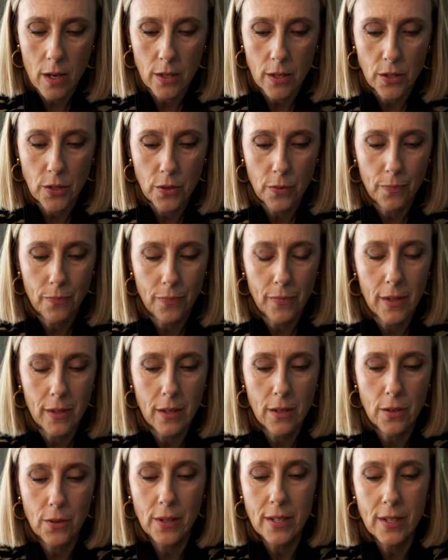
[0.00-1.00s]

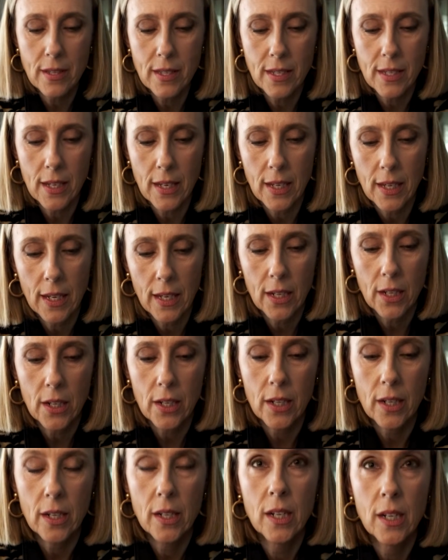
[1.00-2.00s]
you can see
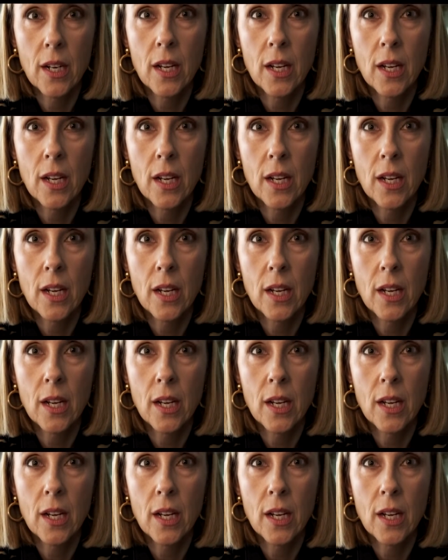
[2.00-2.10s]
here